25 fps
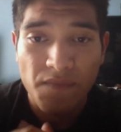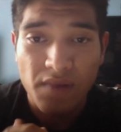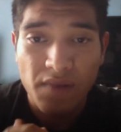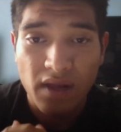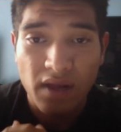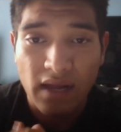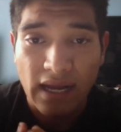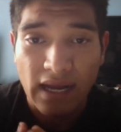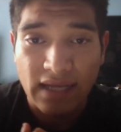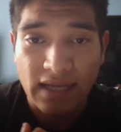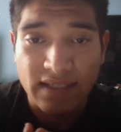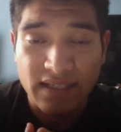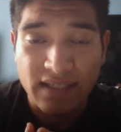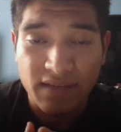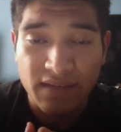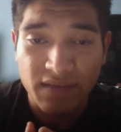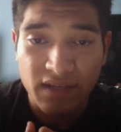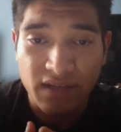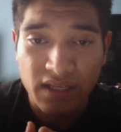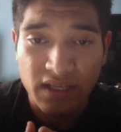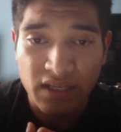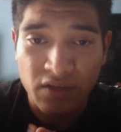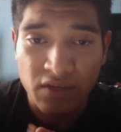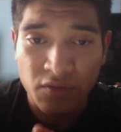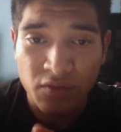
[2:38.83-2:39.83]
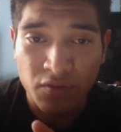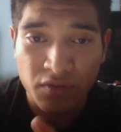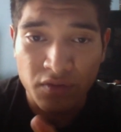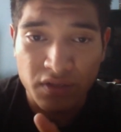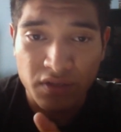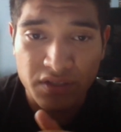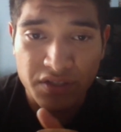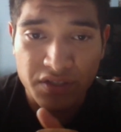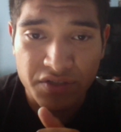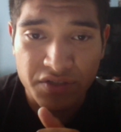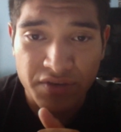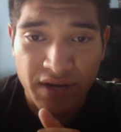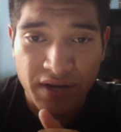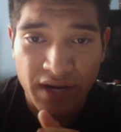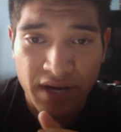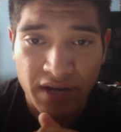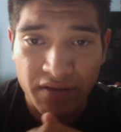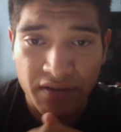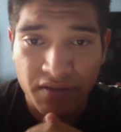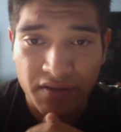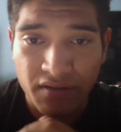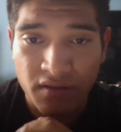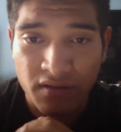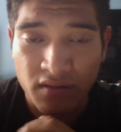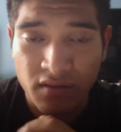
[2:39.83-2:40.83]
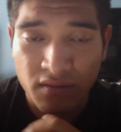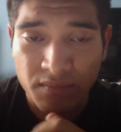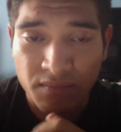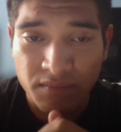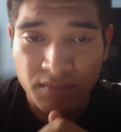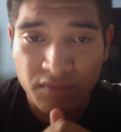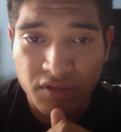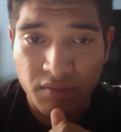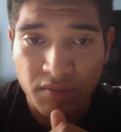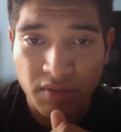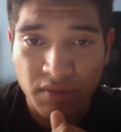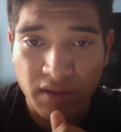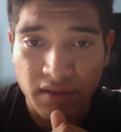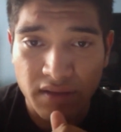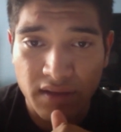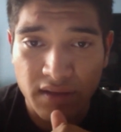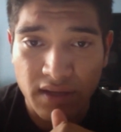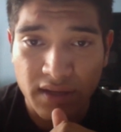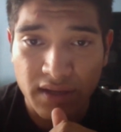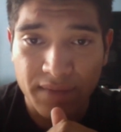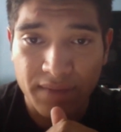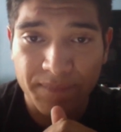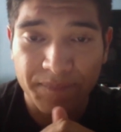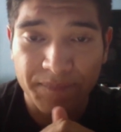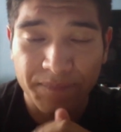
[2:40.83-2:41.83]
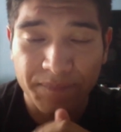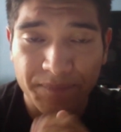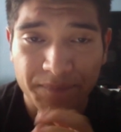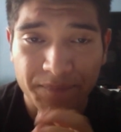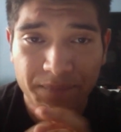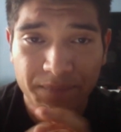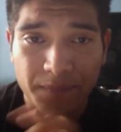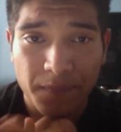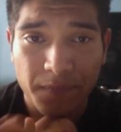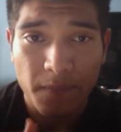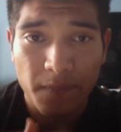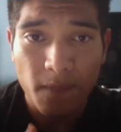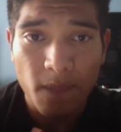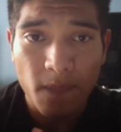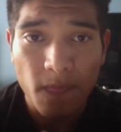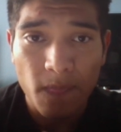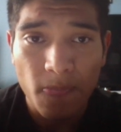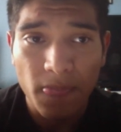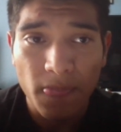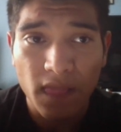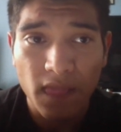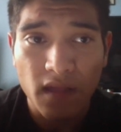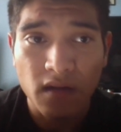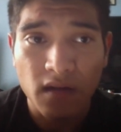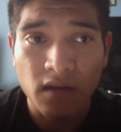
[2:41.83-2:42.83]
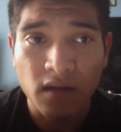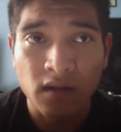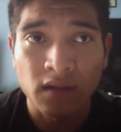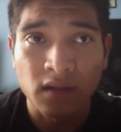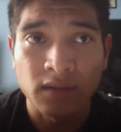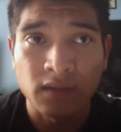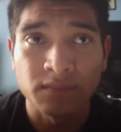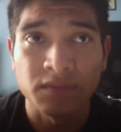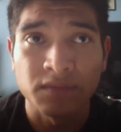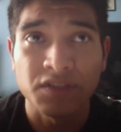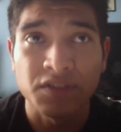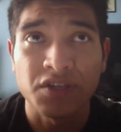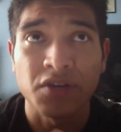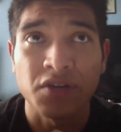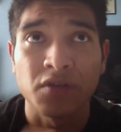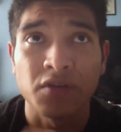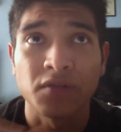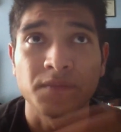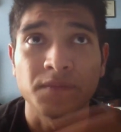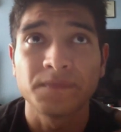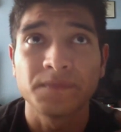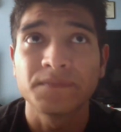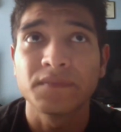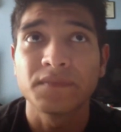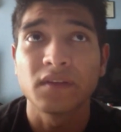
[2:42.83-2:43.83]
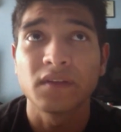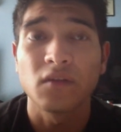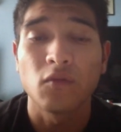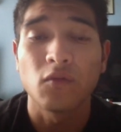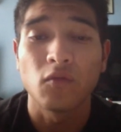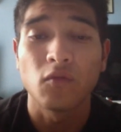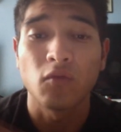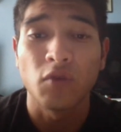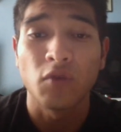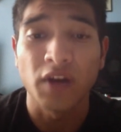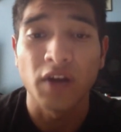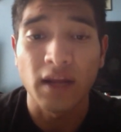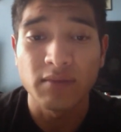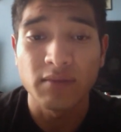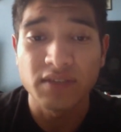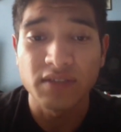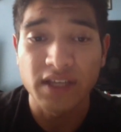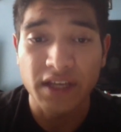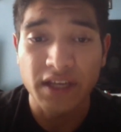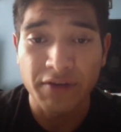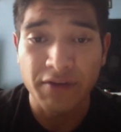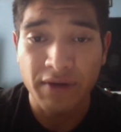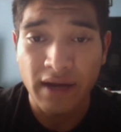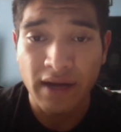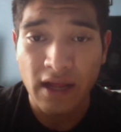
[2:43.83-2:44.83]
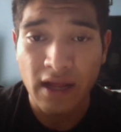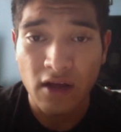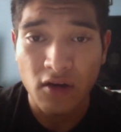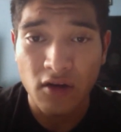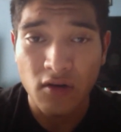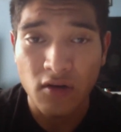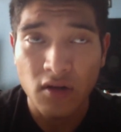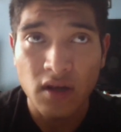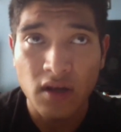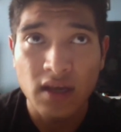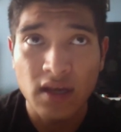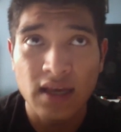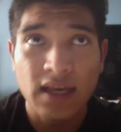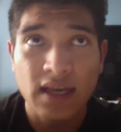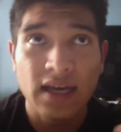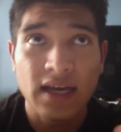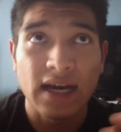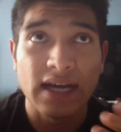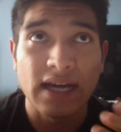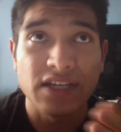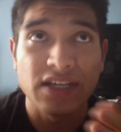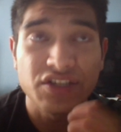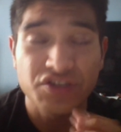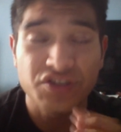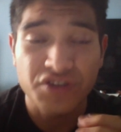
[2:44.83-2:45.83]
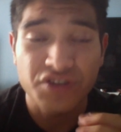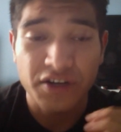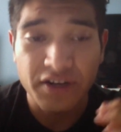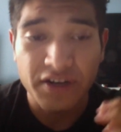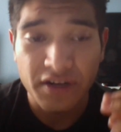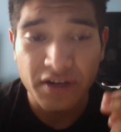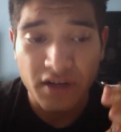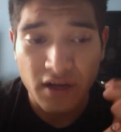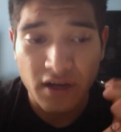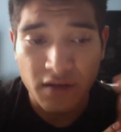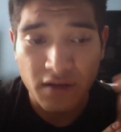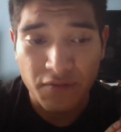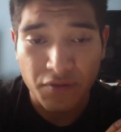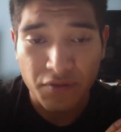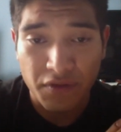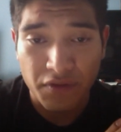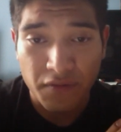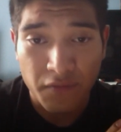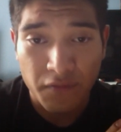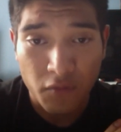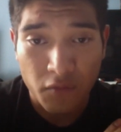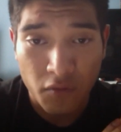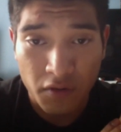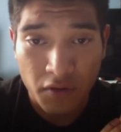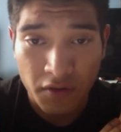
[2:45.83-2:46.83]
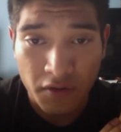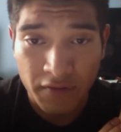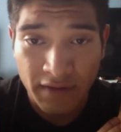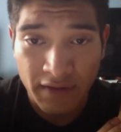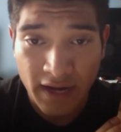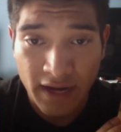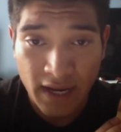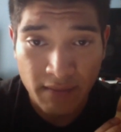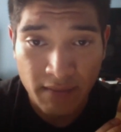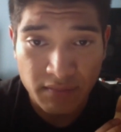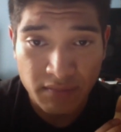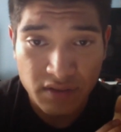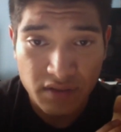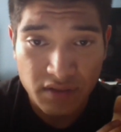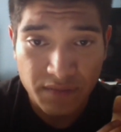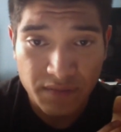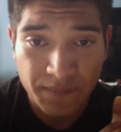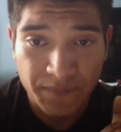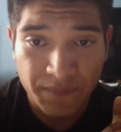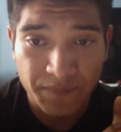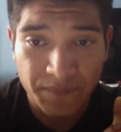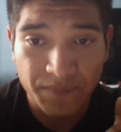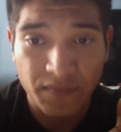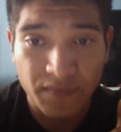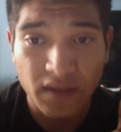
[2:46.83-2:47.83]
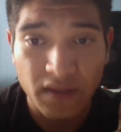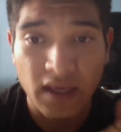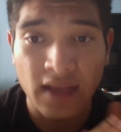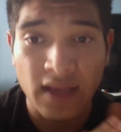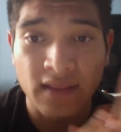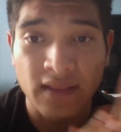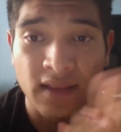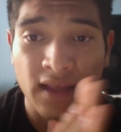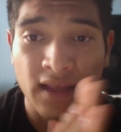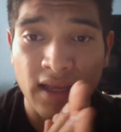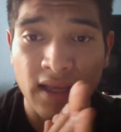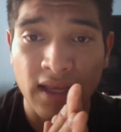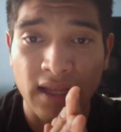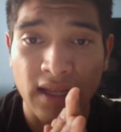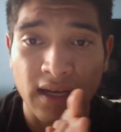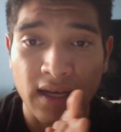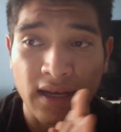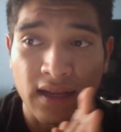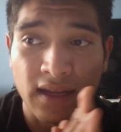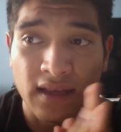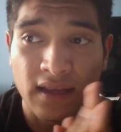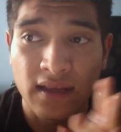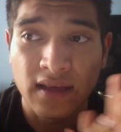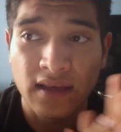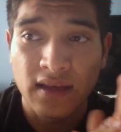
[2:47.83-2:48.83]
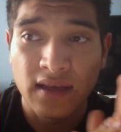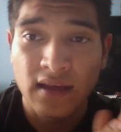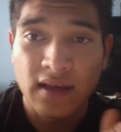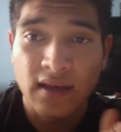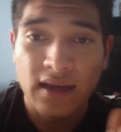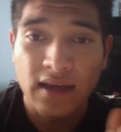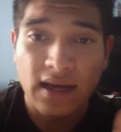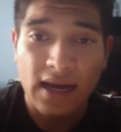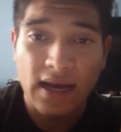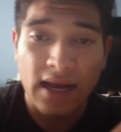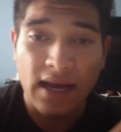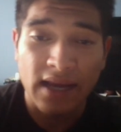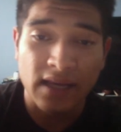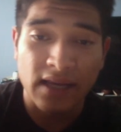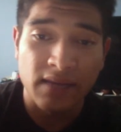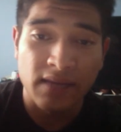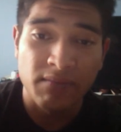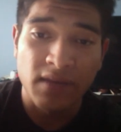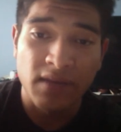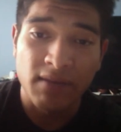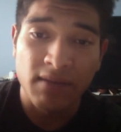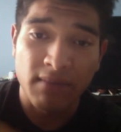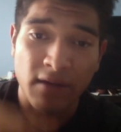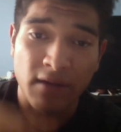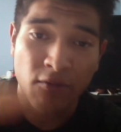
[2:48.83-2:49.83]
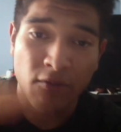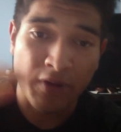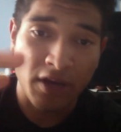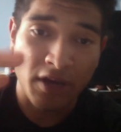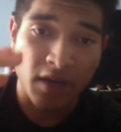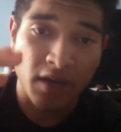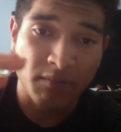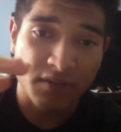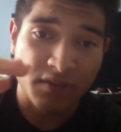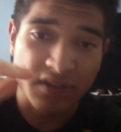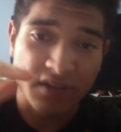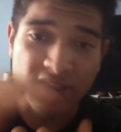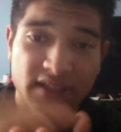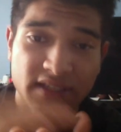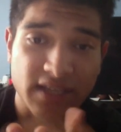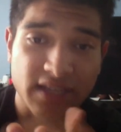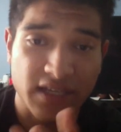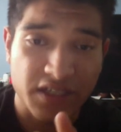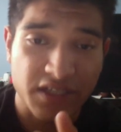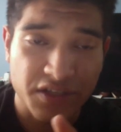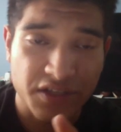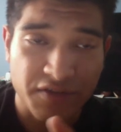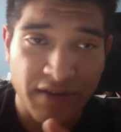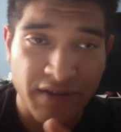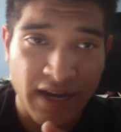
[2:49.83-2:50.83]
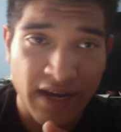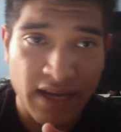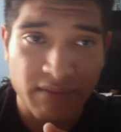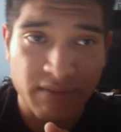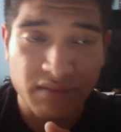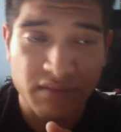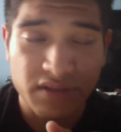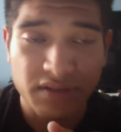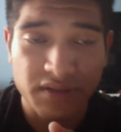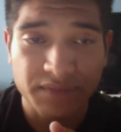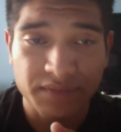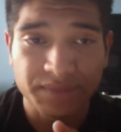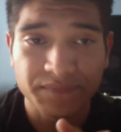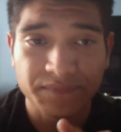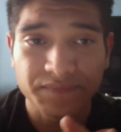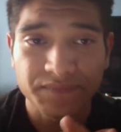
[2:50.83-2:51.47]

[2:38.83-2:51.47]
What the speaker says: activity or strength, something like that. So what I'm taking right now, I started off with 4 grams, and then I made my way up to 6 grams.